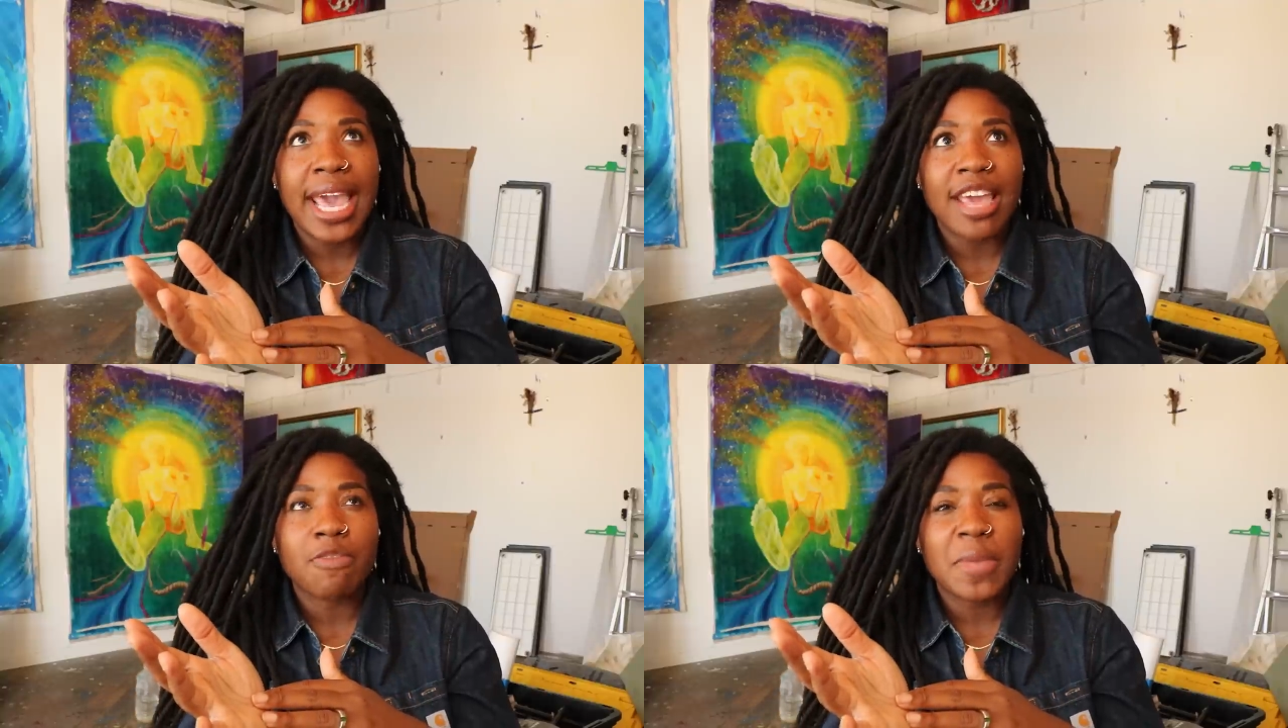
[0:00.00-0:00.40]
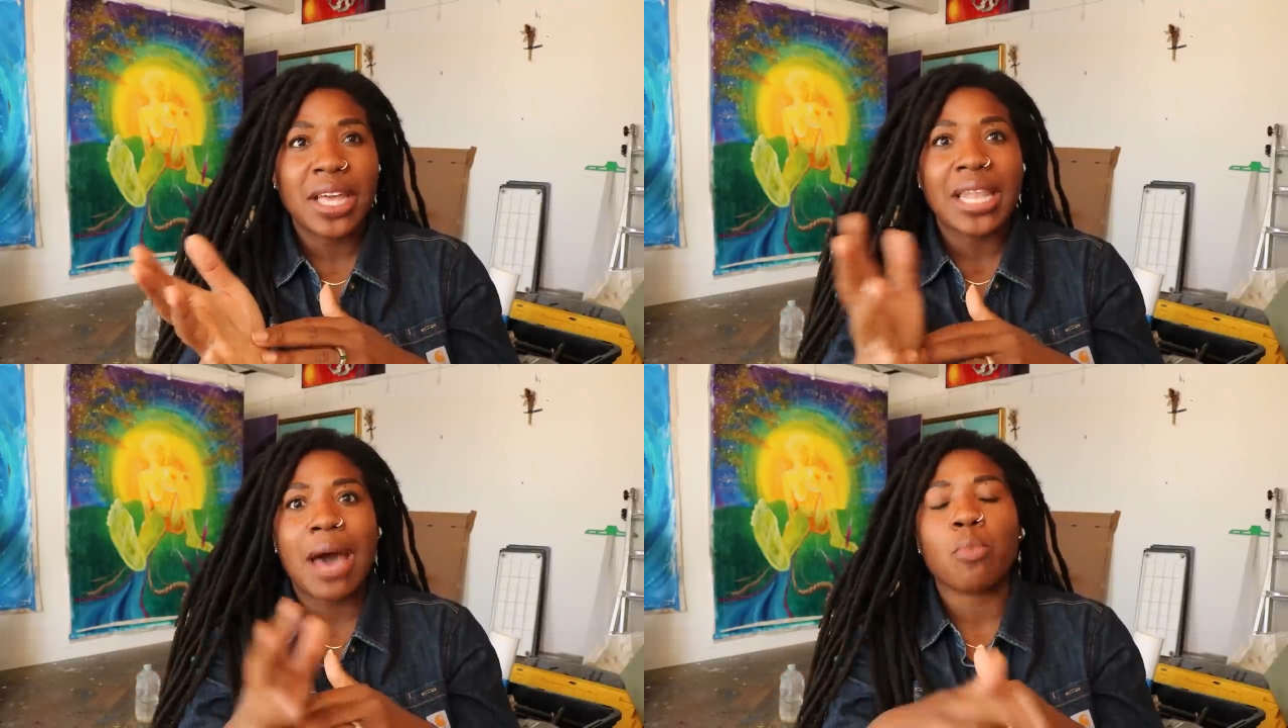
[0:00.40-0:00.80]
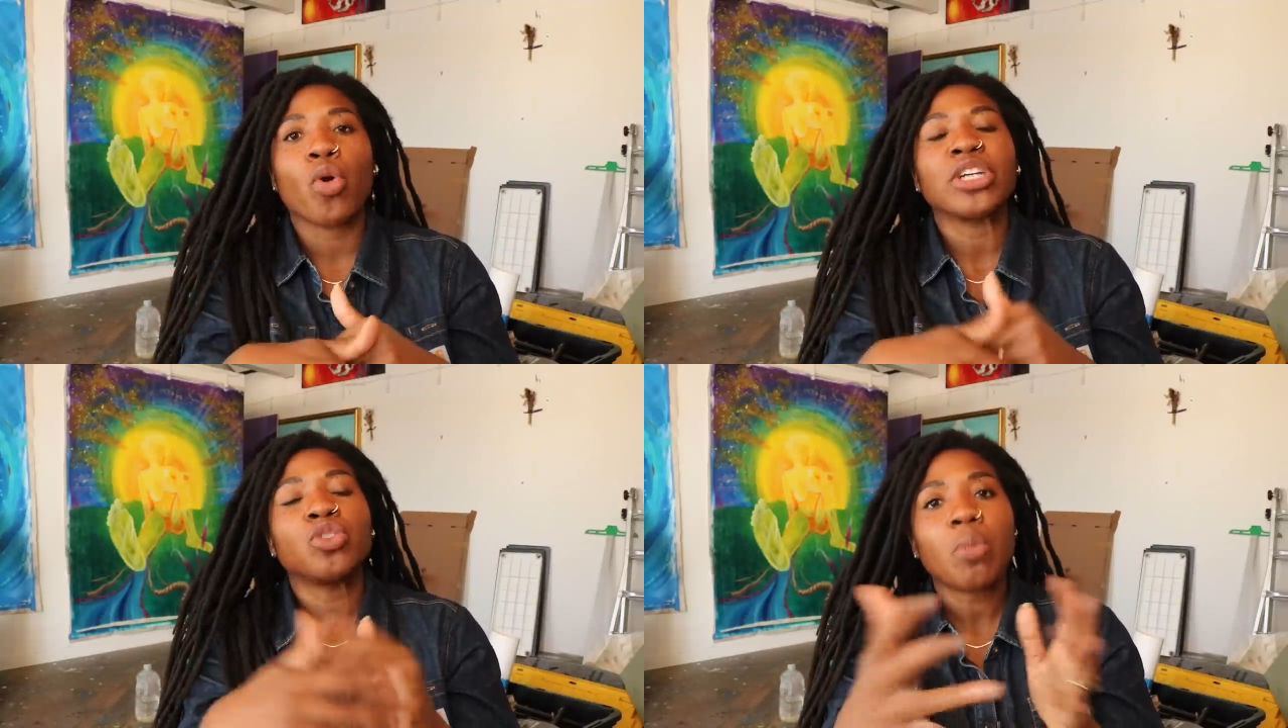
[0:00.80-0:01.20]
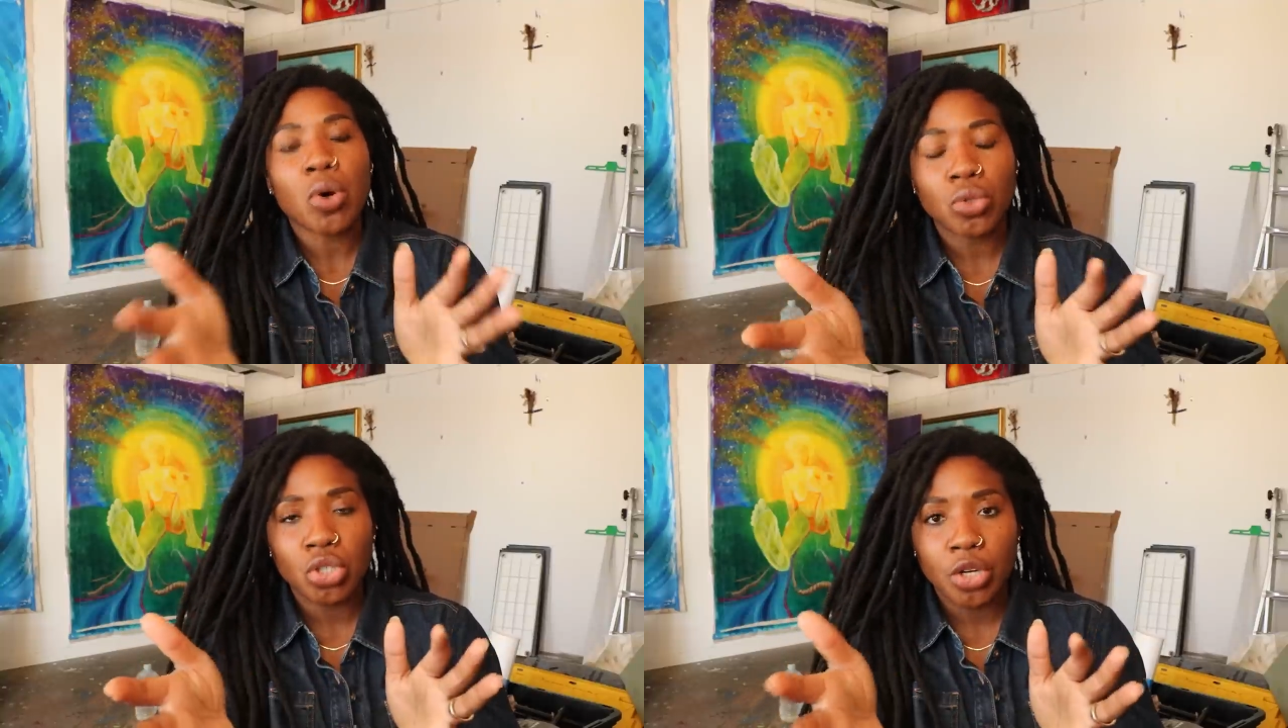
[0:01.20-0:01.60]
gave me a lot more
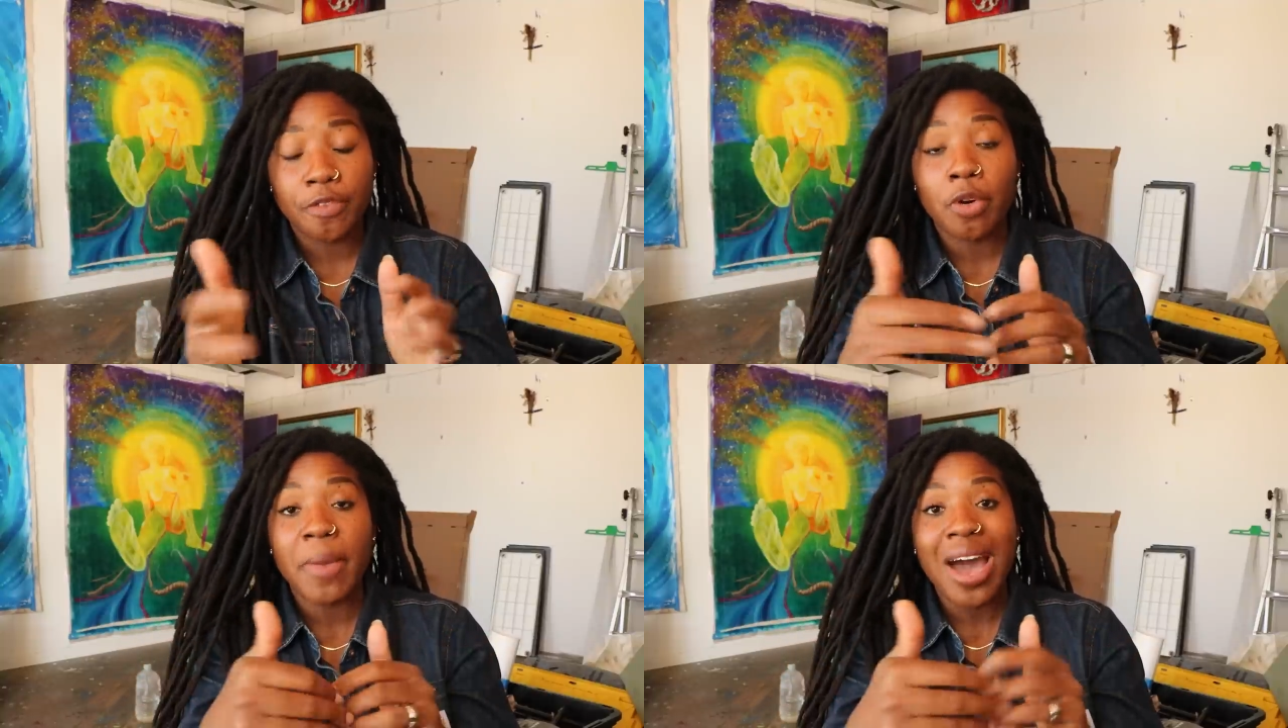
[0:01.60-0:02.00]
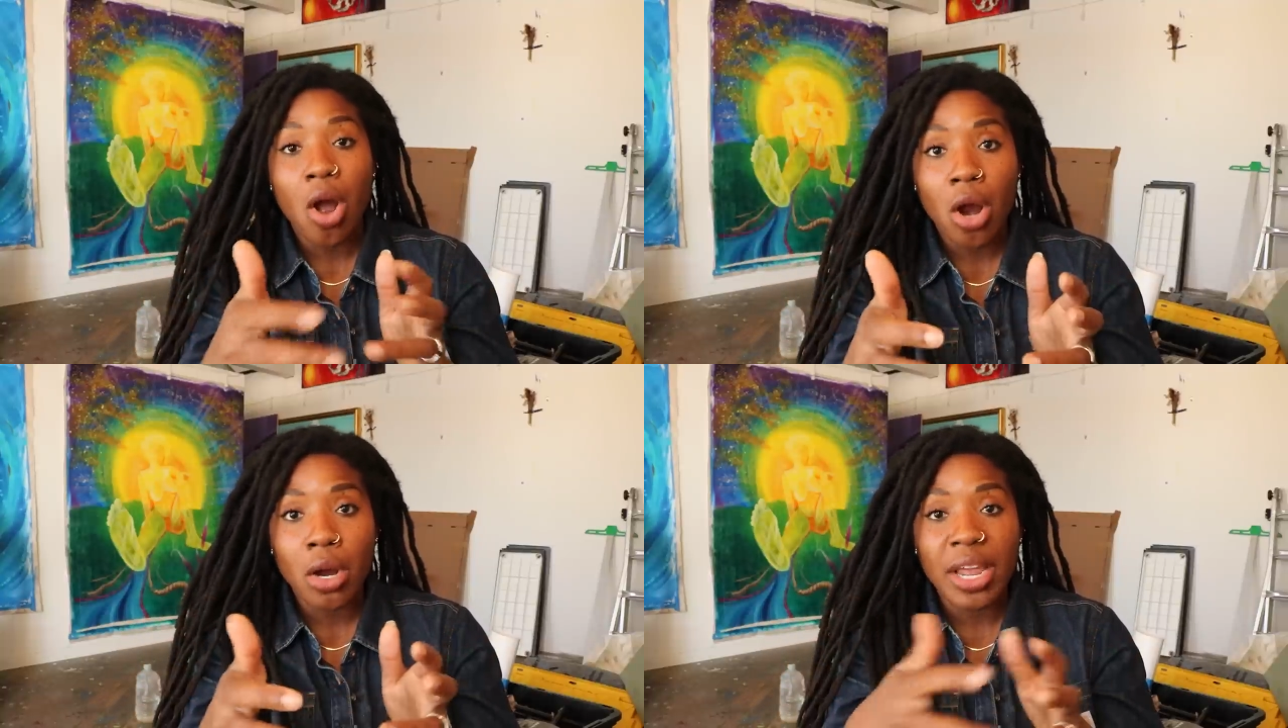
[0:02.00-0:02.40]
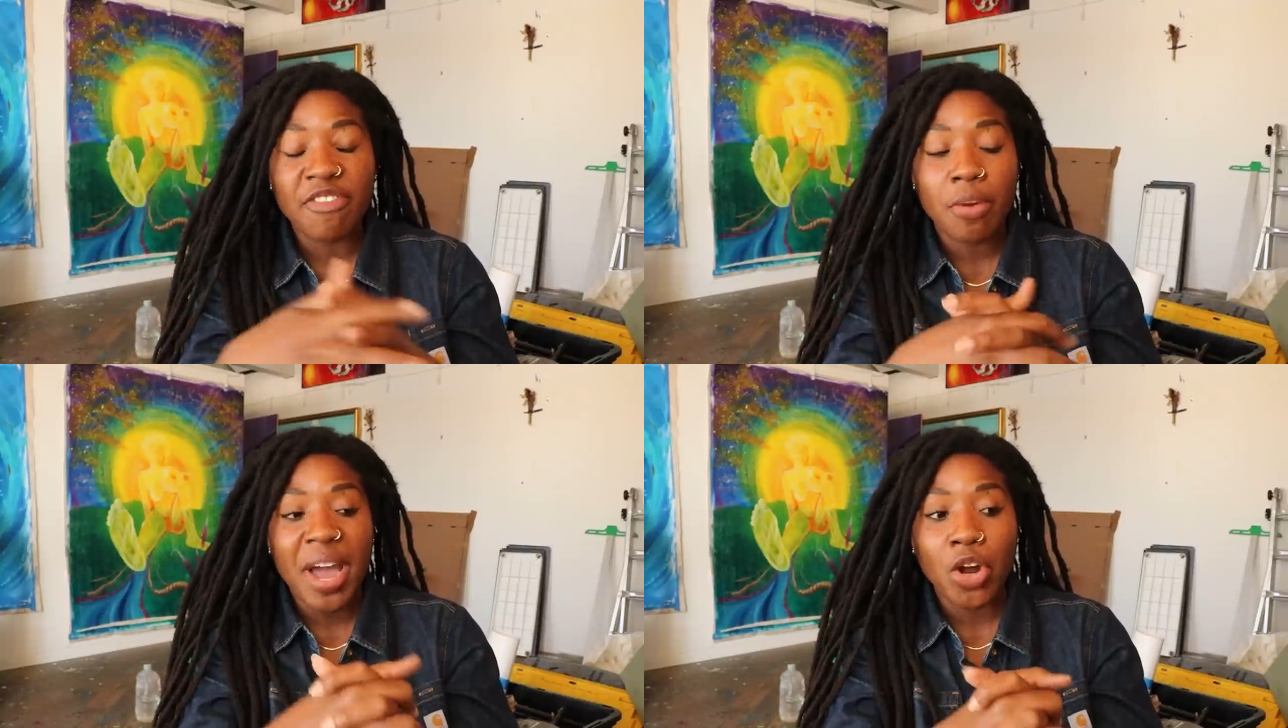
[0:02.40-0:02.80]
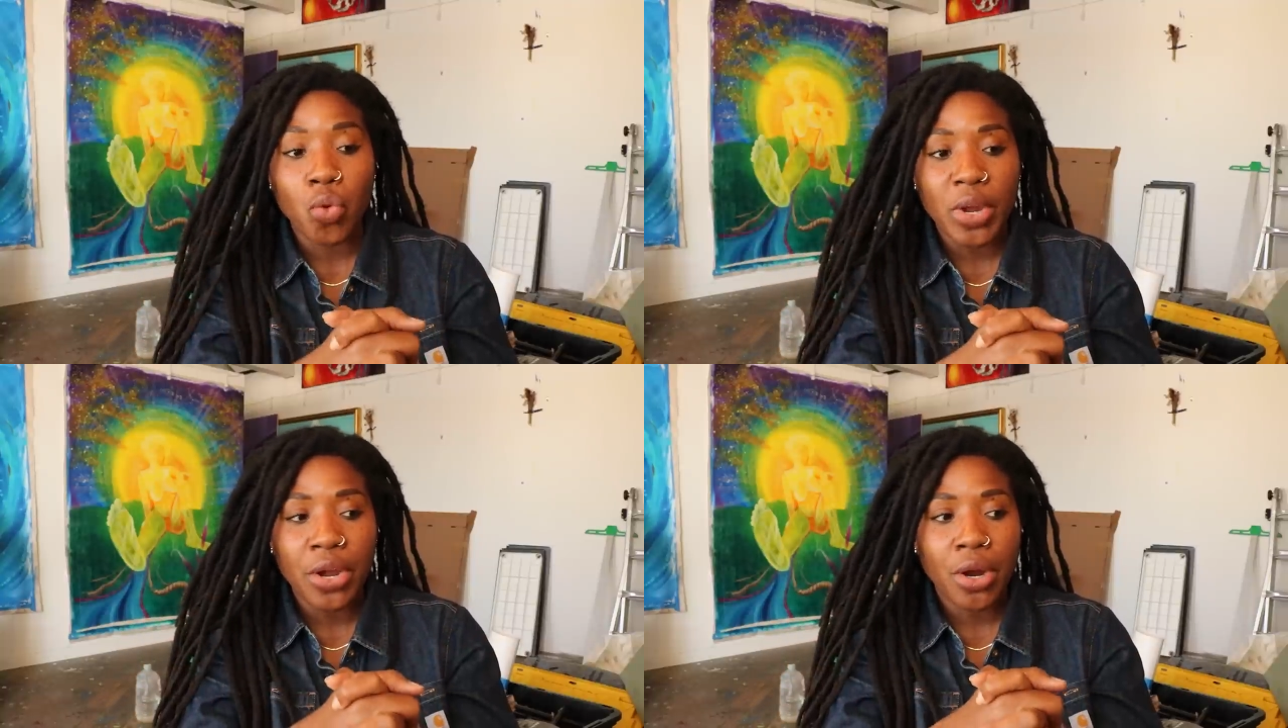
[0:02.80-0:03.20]
exposure for my art and for my
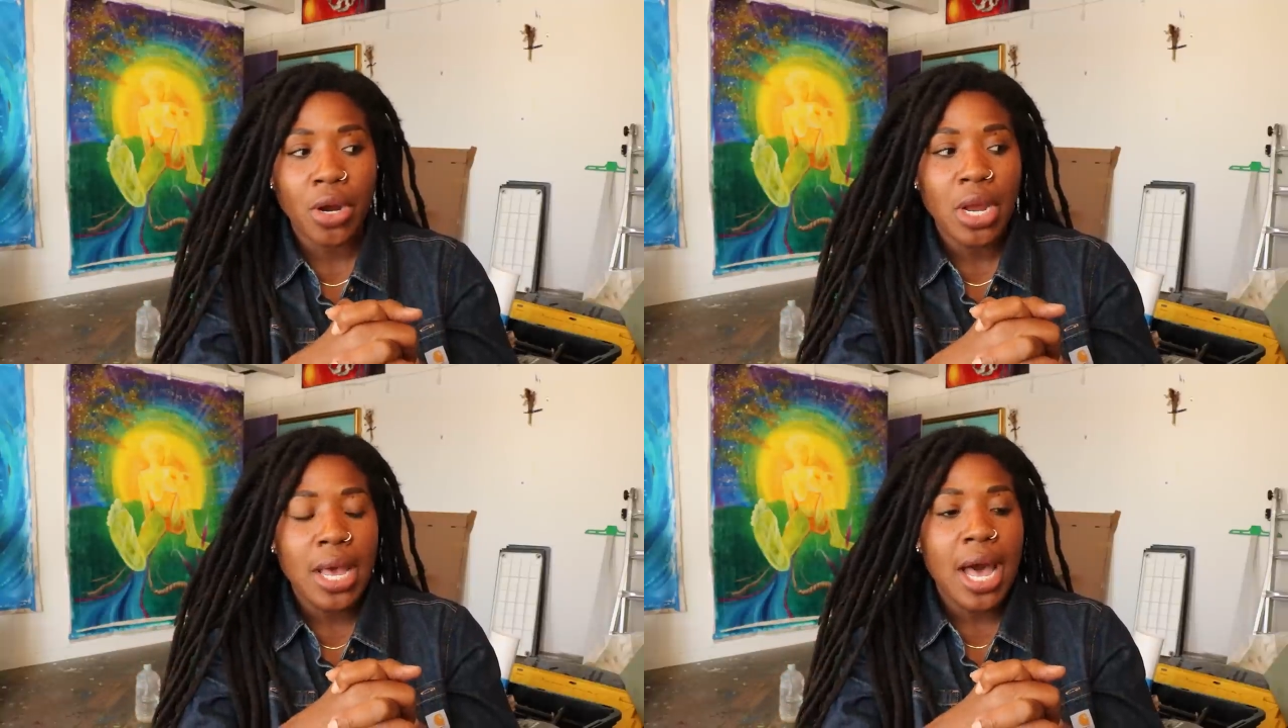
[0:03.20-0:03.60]
career.